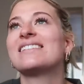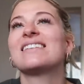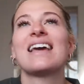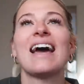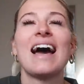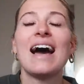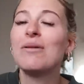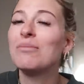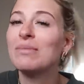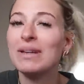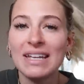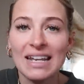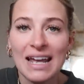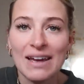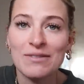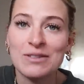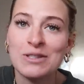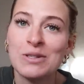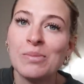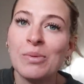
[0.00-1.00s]
can be
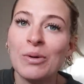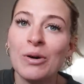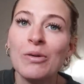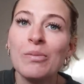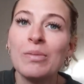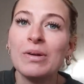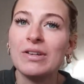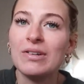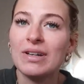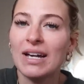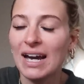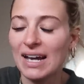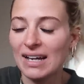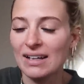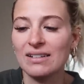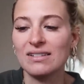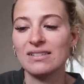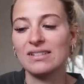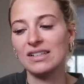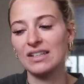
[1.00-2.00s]
inevitable, but you
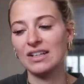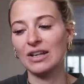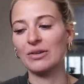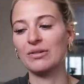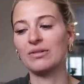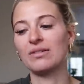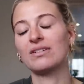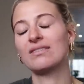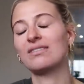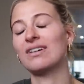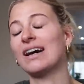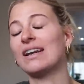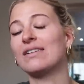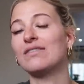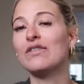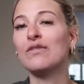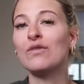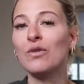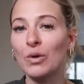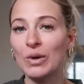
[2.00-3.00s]
can, you know, kind
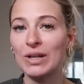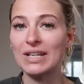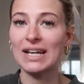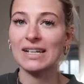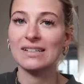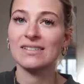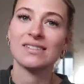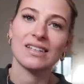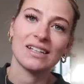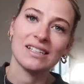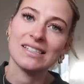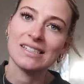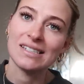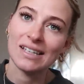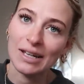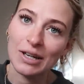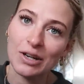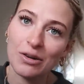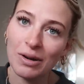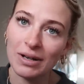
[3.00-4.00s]
of avoid exercises
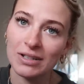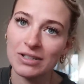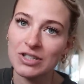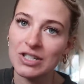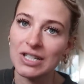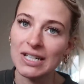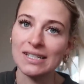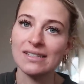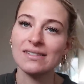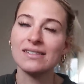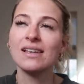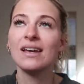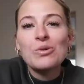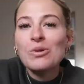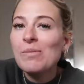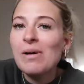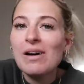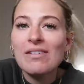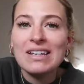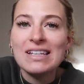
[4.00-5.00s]
like crunches. All
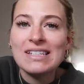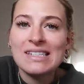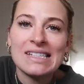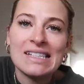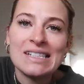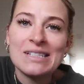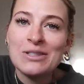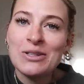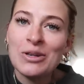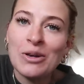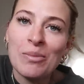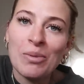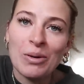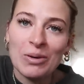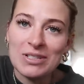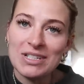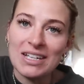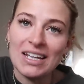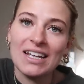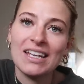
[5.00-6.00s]
about listening to your
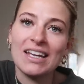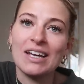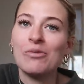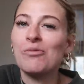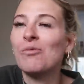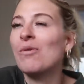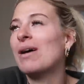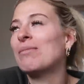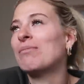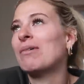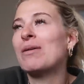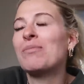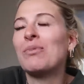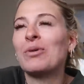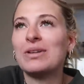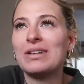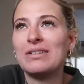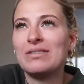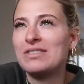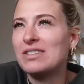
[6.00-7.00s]
body, and when my
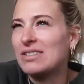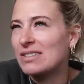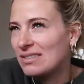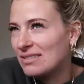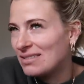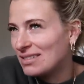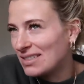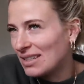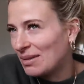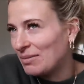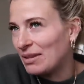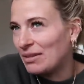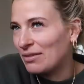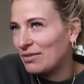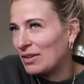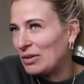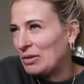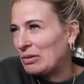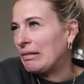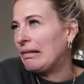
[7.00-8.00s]
body does something,
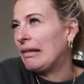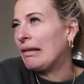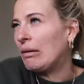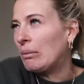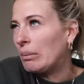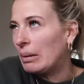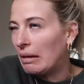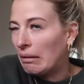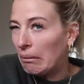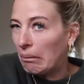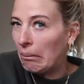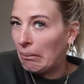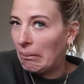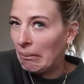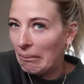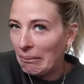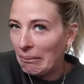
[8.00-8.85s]
feels a little bit,